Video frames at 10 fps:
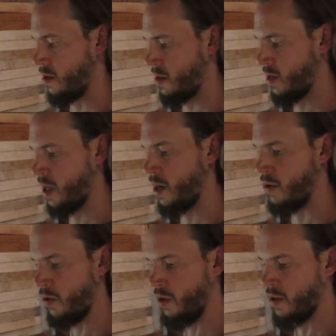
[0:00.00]
It's kind of
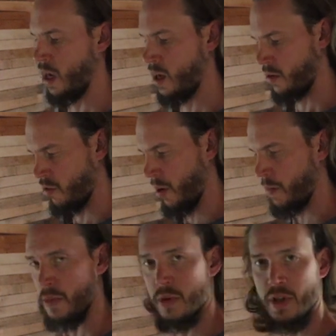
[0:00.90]
cool. The side
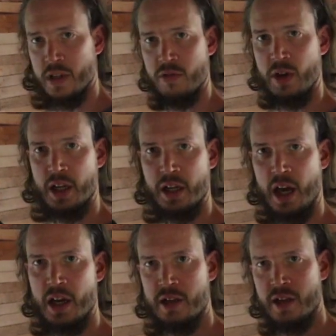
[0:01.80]
grip is really
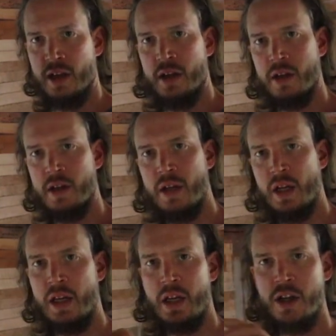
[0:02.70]
nice.
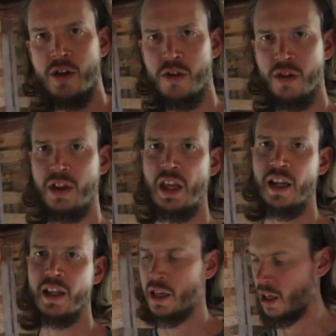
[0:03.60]
You could
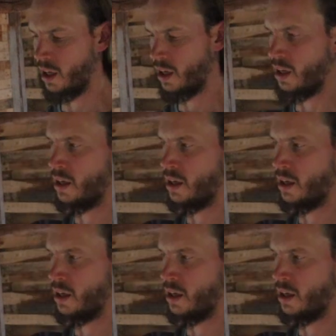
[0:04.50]
technically